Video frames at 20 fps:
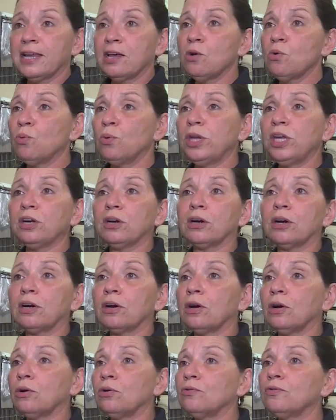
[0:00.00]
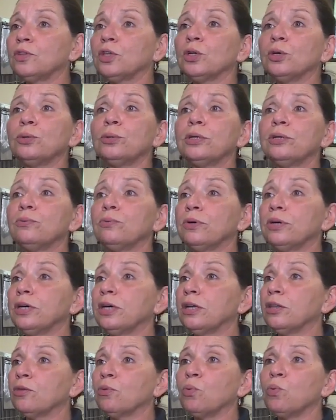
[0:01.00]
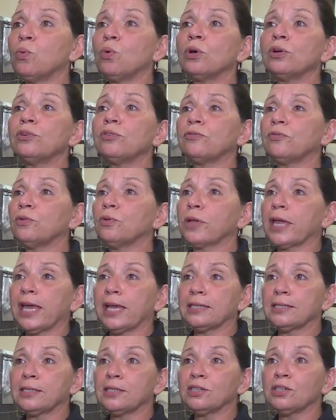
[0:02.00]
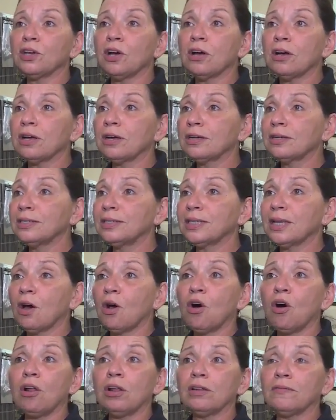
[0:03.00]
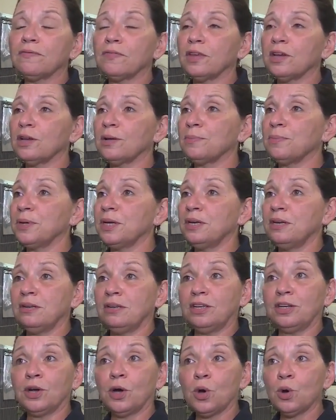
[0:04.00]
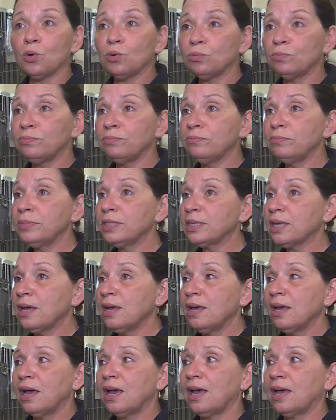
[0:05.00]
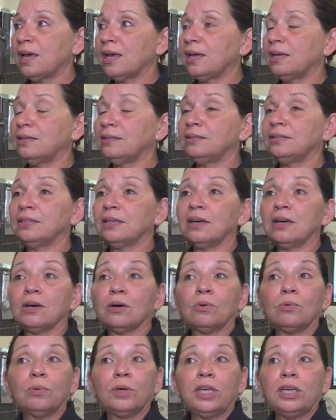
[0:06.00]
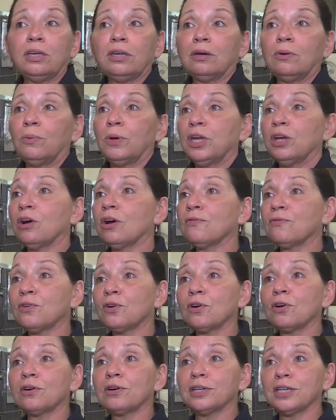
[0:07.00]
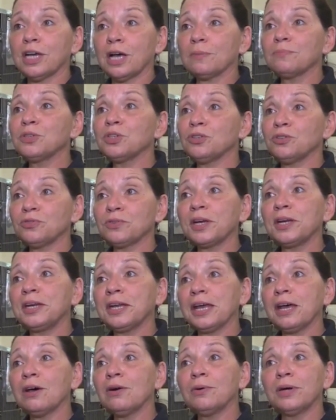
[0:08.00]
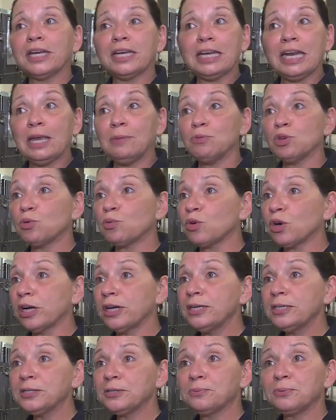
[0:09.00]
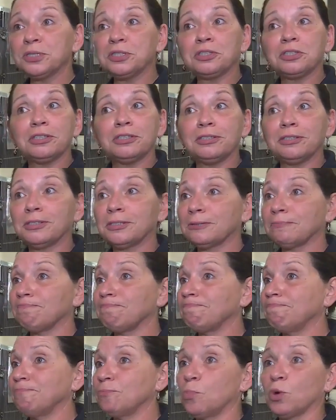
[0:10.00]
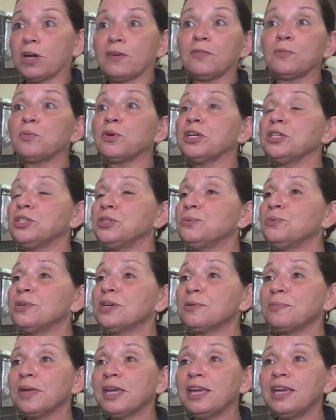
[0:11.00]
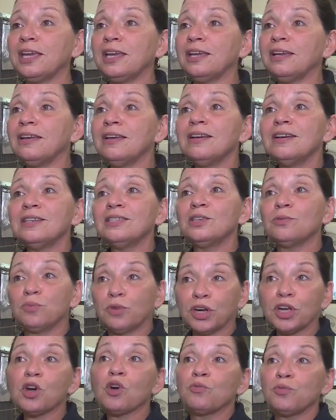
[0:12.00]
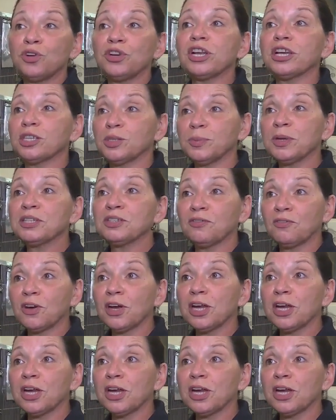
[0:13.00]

now, we are overloaded with wonderful cats and dogs. All of them need homes, and we offer our adoptions right now at Name Your Price, which is whatever price you want to pay to bring home your next best